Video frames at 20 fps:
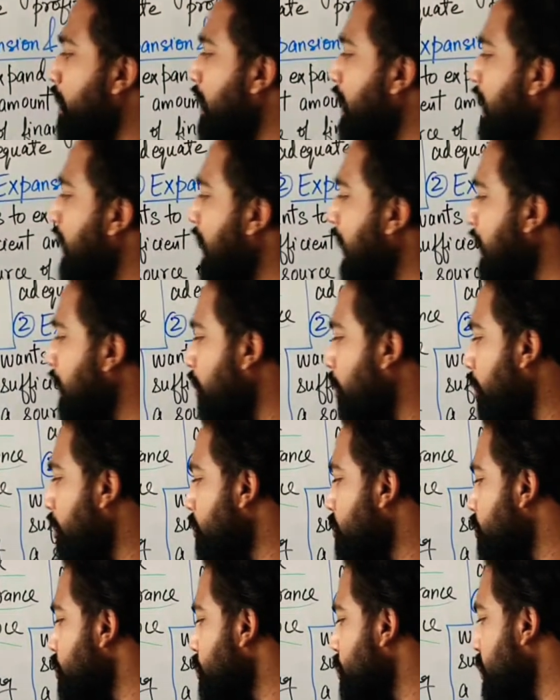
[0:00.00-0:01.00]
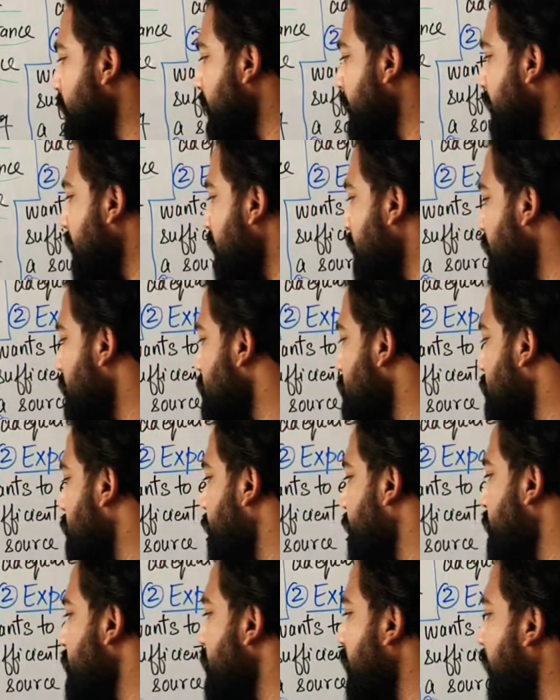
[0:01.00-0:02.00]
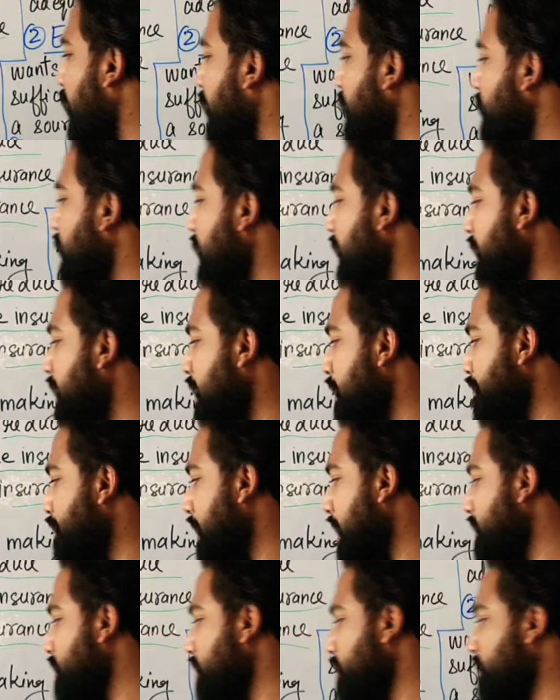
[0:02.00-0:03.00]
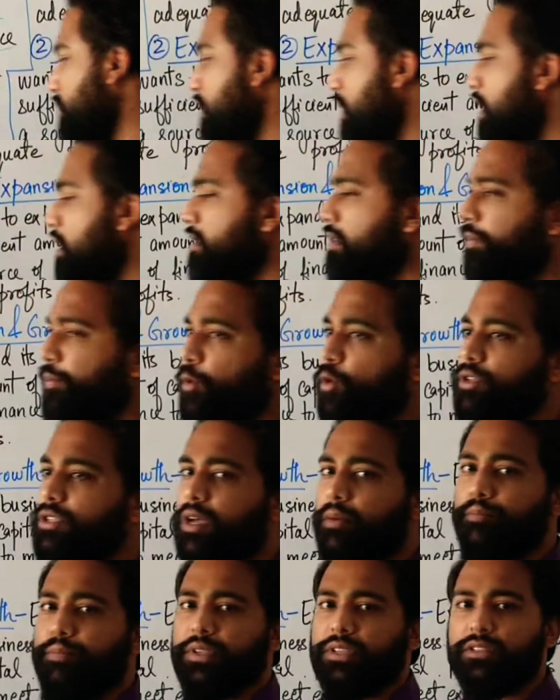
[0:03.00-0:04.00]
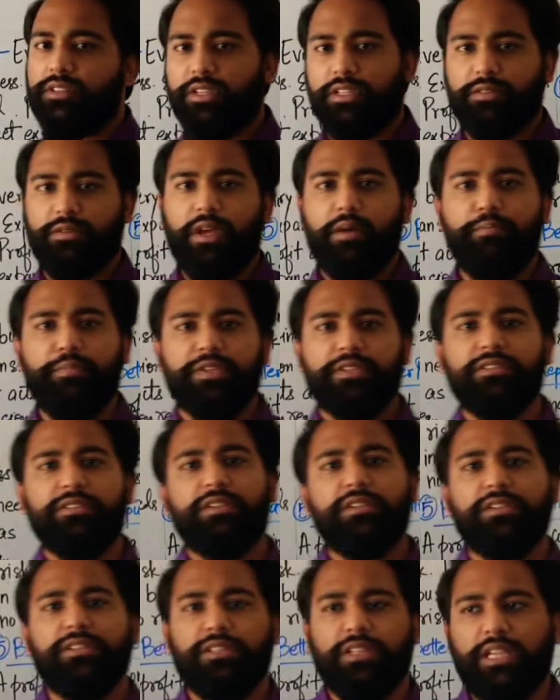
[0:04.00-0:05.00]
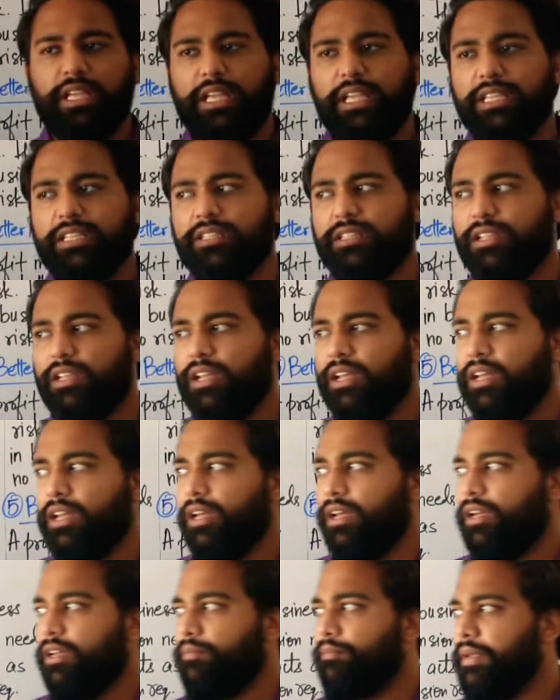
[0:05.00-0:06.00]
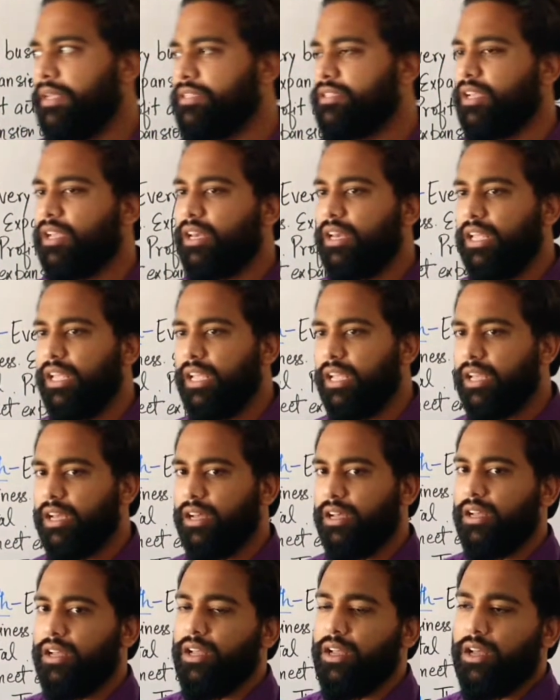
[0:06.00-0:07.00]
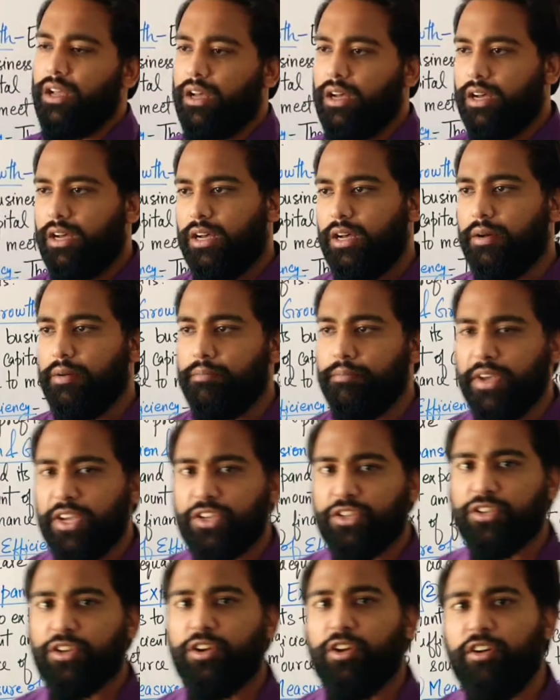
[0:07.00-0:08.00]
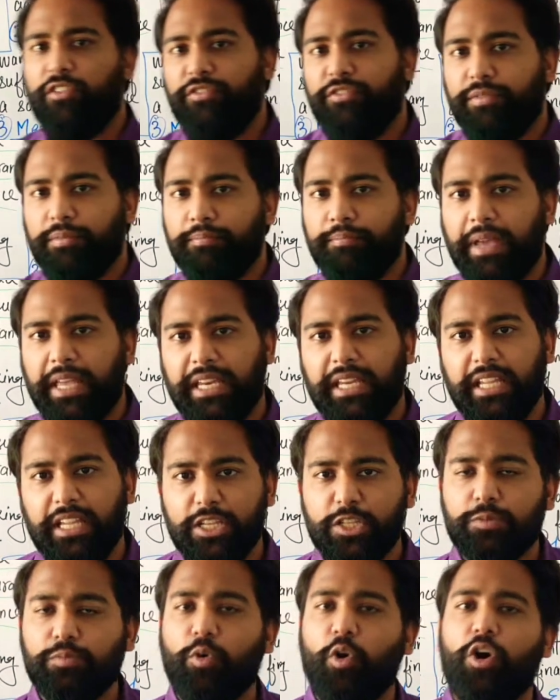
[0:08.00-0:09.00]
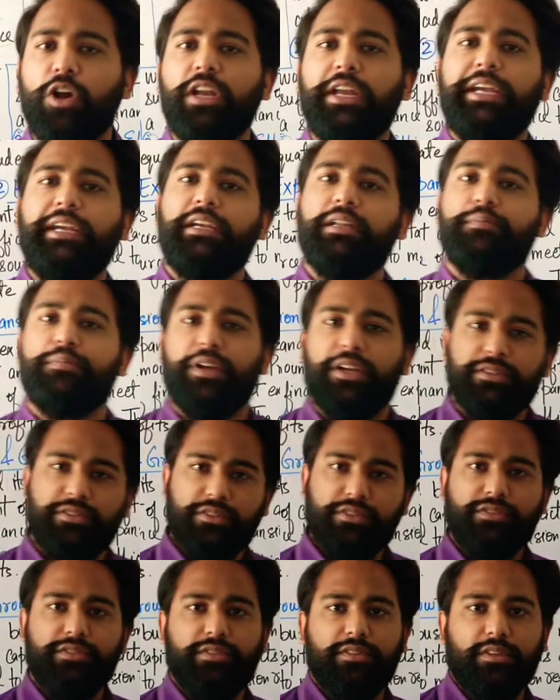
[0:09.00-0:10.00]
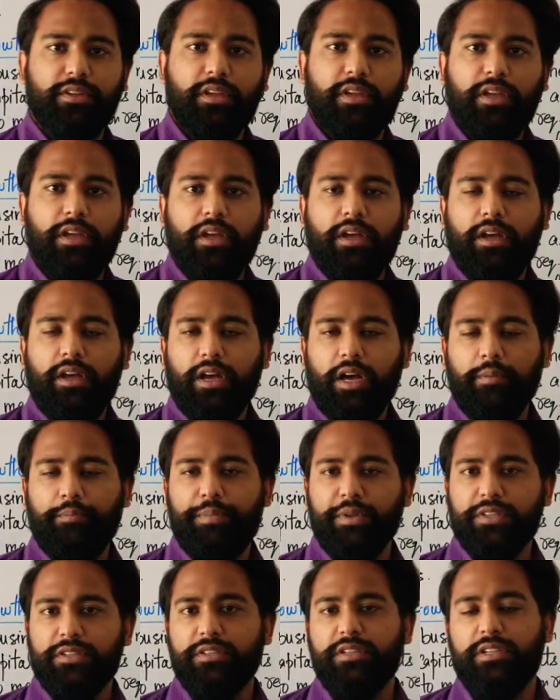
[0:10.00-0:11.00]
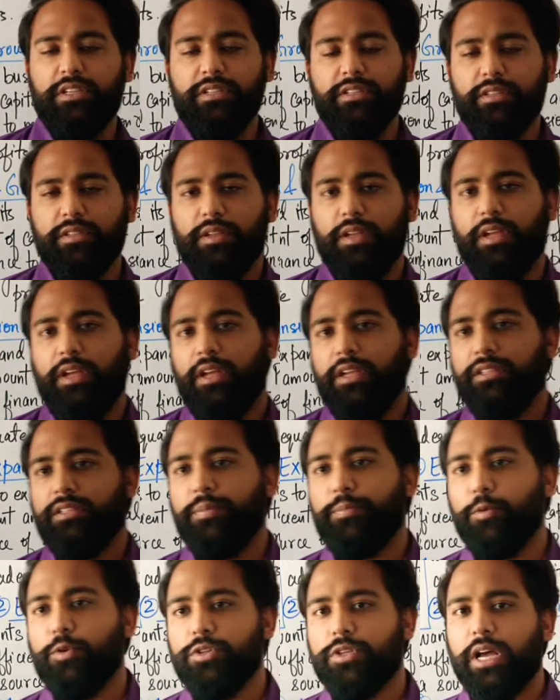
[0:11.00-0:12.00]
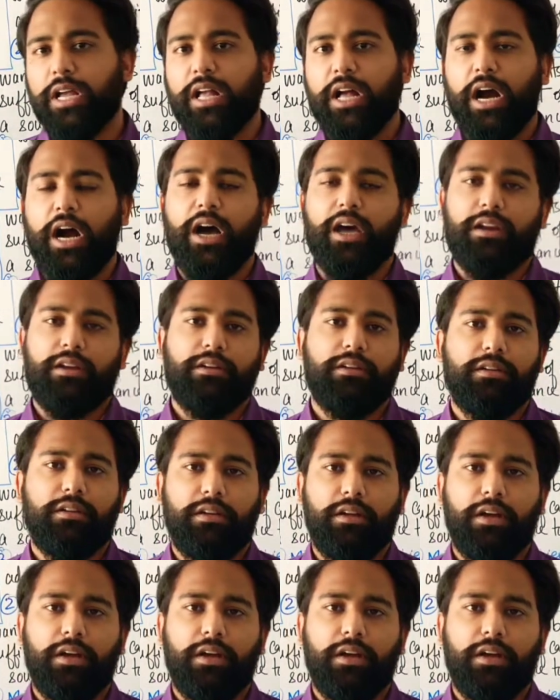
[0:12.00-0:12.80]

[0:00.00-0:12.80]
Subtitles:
he can also share risk with other enterprises. Suppose a business is basically a mixture of many small enterprises. A business, suppose a car